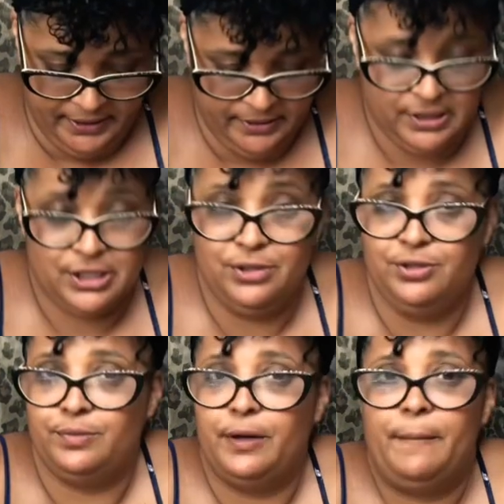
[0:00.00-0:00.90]

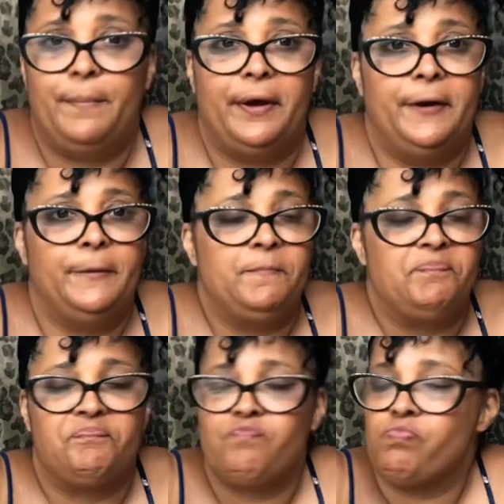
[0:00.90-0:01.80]
Excuse me, but
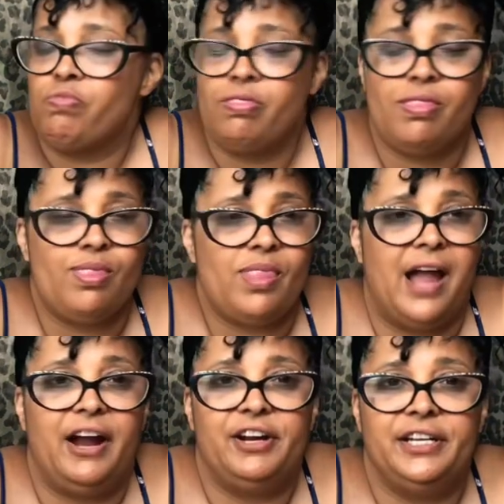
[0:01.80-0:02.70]

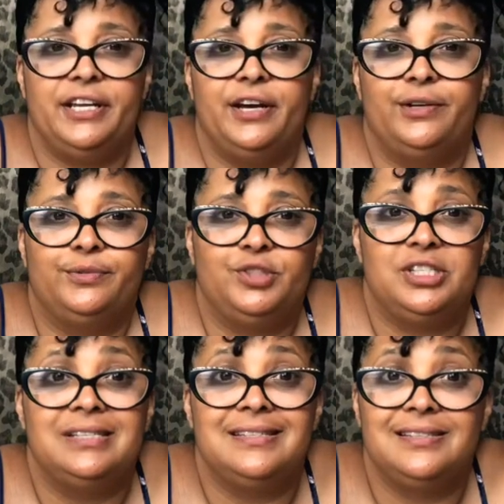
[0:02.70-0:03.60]
I already know
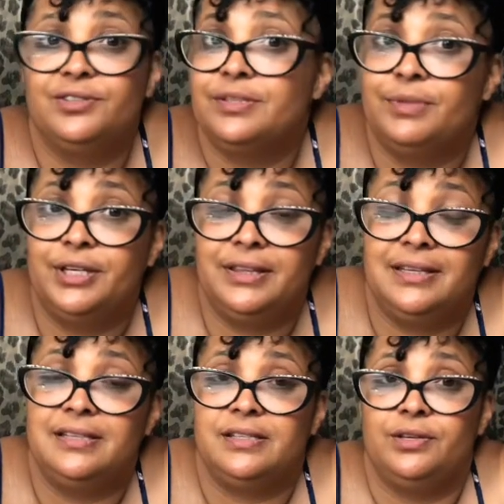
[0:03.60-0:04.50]
she instilled some good
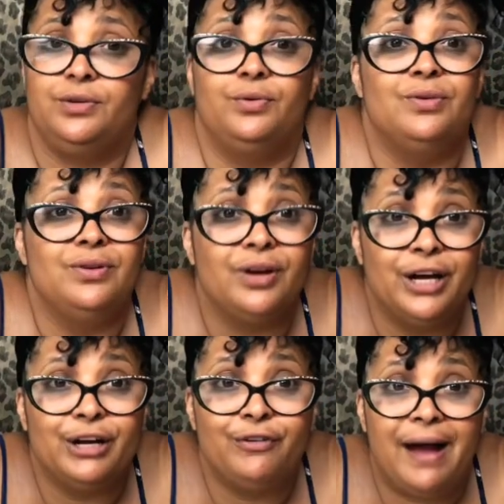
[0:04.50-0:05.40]
things in you.
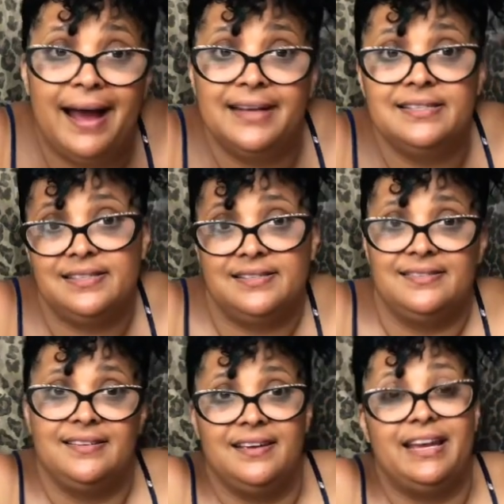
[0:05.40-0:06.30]
Congrats.
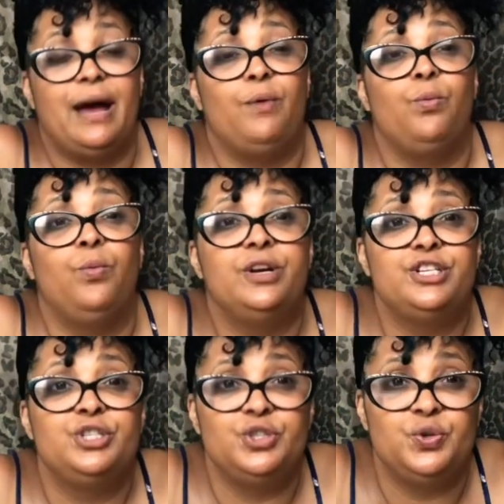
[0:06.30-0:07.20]
And I
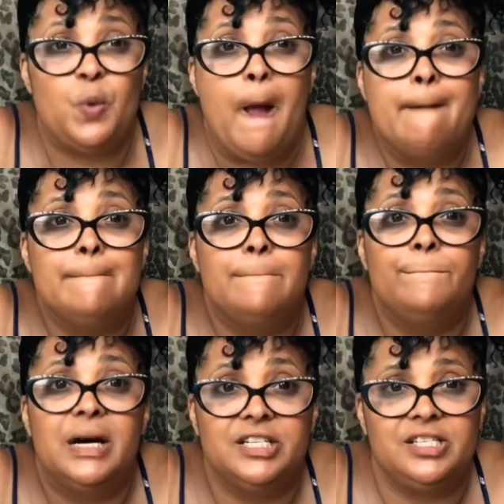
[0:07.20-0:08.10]
wish you
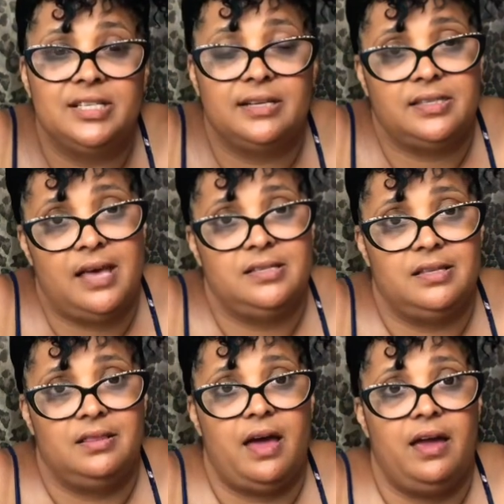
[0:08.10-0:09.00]
much success
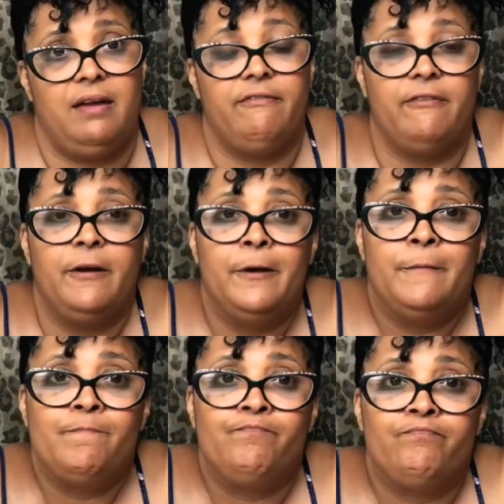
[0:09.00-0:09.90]
in life.
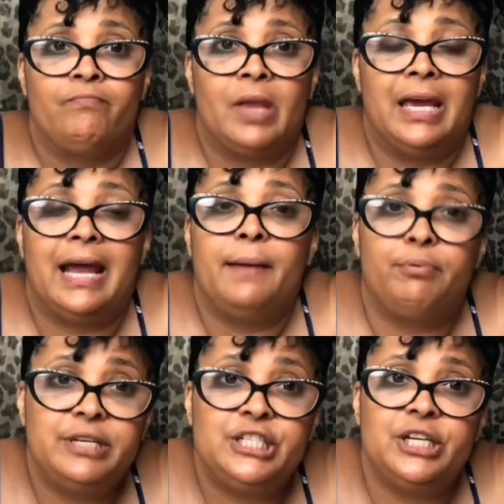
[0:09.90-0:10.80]
And I
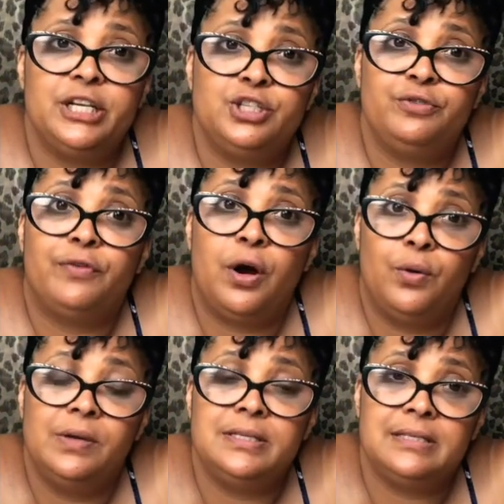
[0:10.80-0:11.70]
appreciate you for
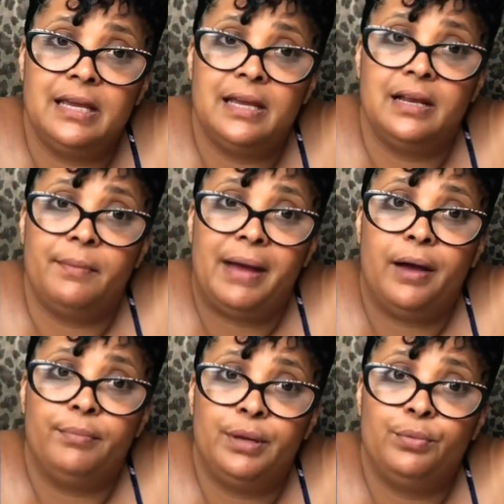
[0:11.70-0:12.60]
always thinking
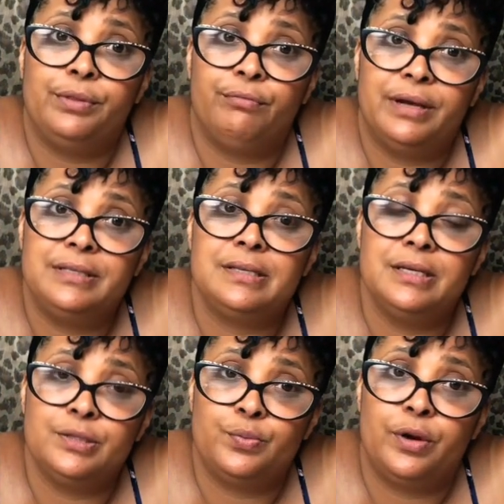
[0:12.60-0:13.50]
about me when the
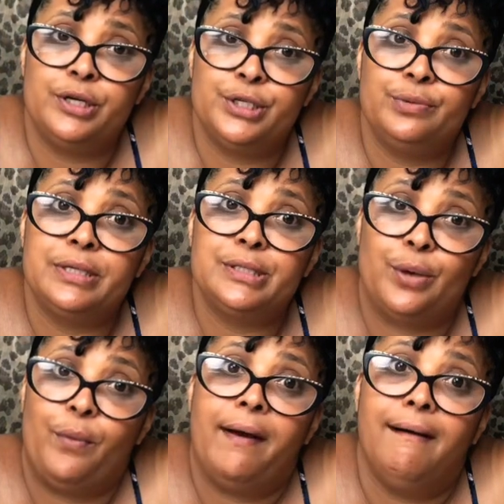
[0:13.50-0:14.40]
Redskins weren't doing so
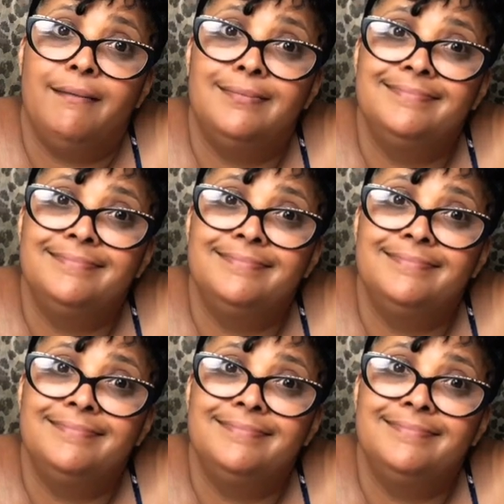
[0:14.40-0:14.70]
well.